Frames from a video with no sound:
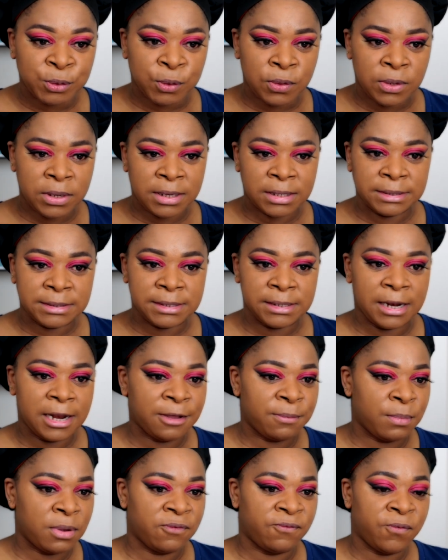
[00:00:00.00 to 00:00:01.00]
So you can see
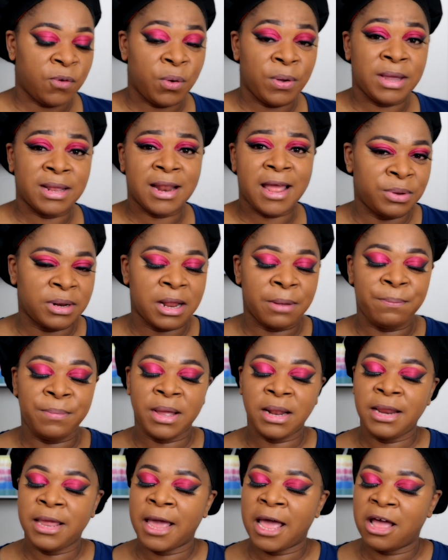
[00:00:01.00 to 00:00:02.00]
like my forehead, I
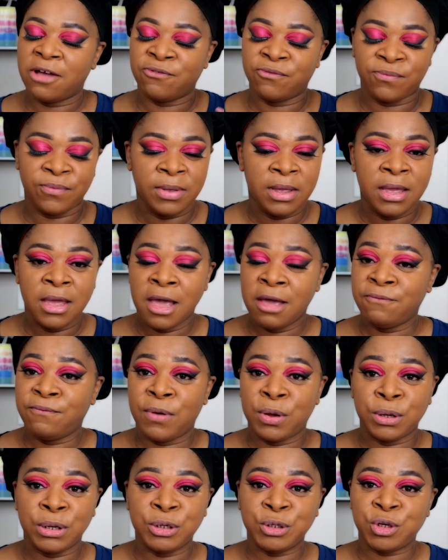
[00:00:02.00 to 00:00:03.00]
barely have
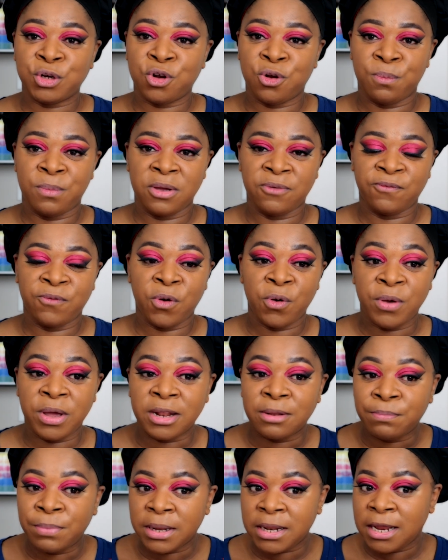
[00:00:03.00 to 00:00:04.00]
foundation on my
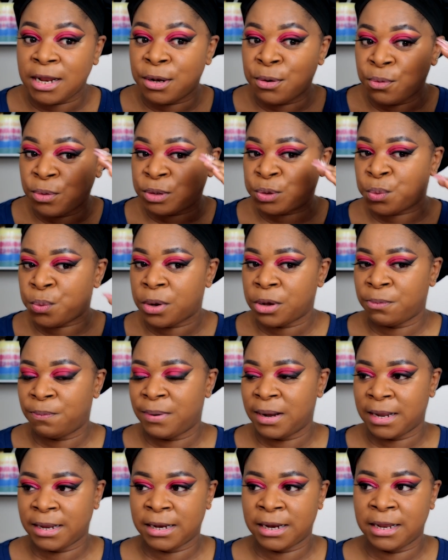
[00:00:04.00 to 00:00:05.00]
forehead, but it looks well
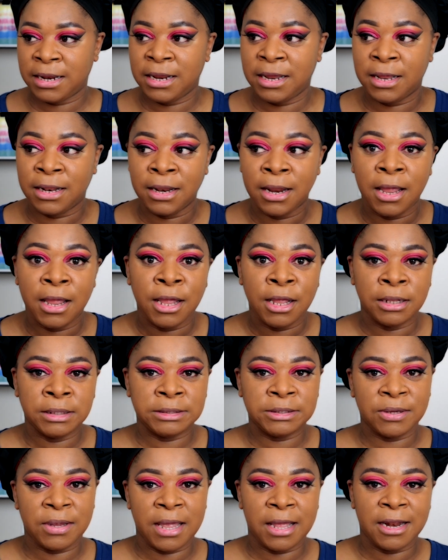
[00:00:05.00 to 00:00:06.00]
blended in
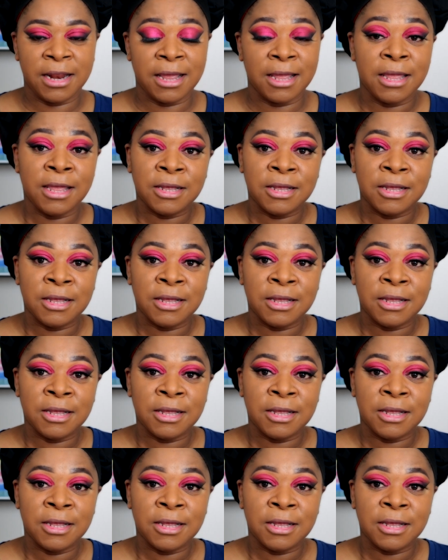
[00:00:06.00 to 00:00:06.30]
together.